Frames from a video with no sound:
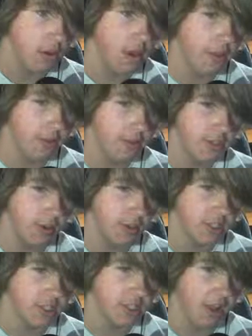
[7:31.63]
Those two
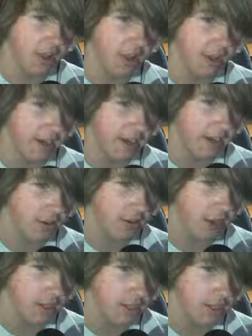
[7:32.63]
are just sliding
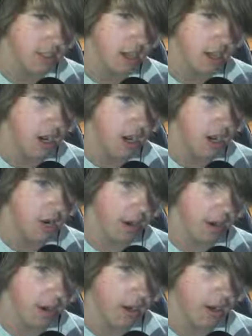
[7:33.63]
across.
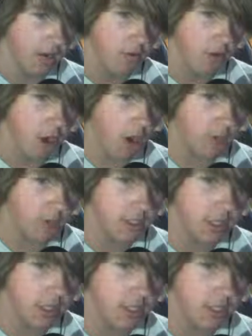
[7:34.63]
Alright. We're almost to